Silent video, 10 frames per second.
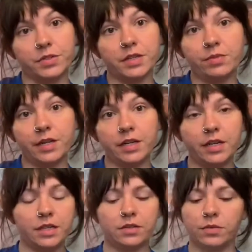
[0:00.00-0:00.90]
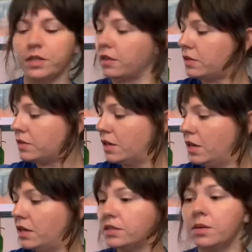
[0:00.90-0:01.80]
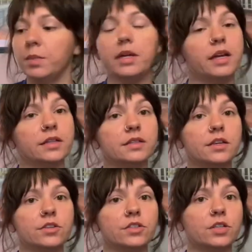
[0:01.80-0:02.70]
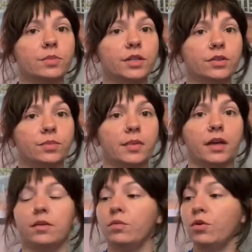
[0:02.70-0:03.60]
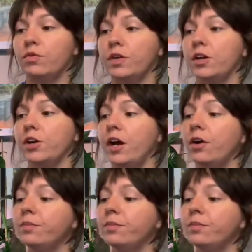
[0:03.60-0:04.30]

see what it is. Once somebody gets theirs to bloom, then we'll figure it out.